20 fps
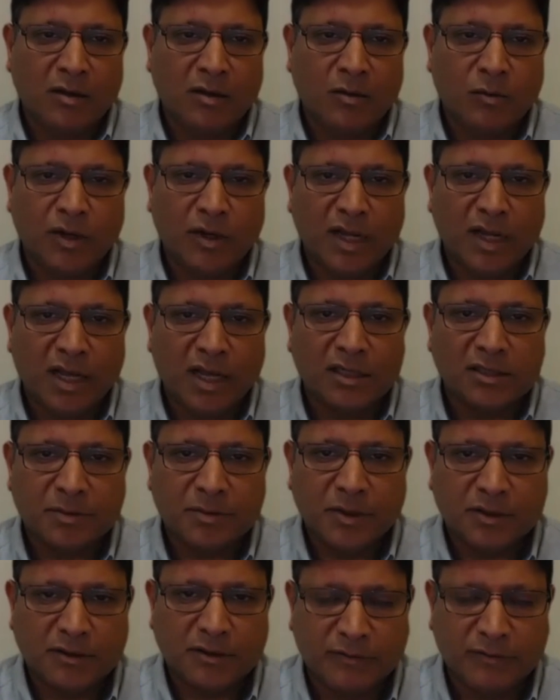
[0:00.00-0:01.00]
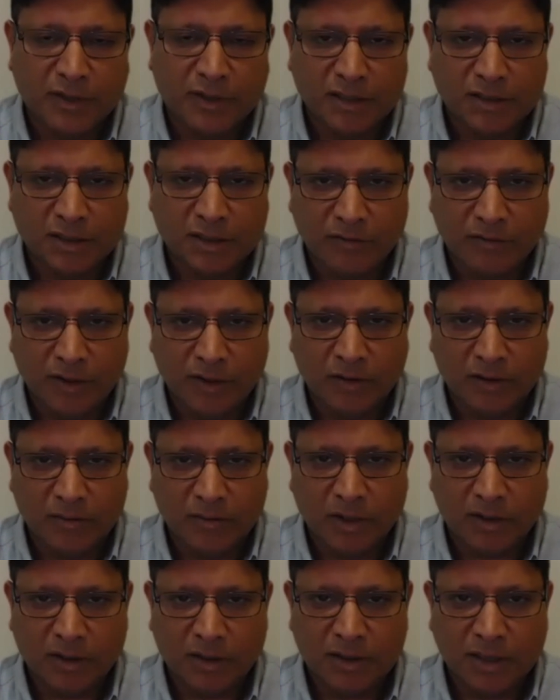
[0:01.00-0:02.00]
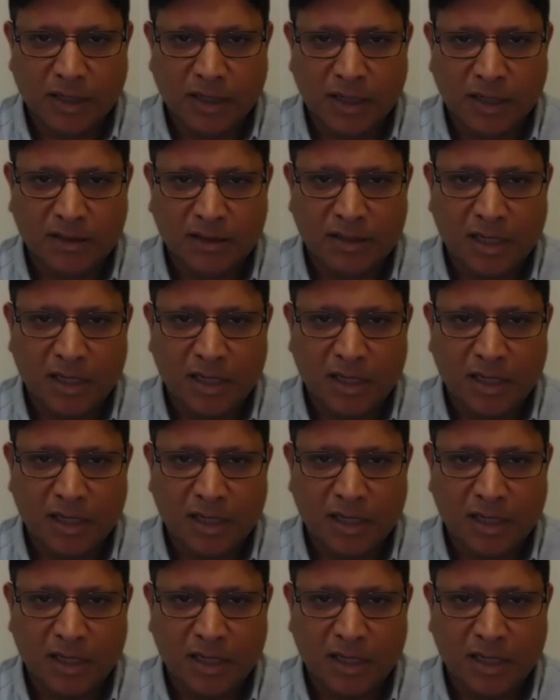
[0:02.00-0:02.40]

what aspect of this are we going to monetize?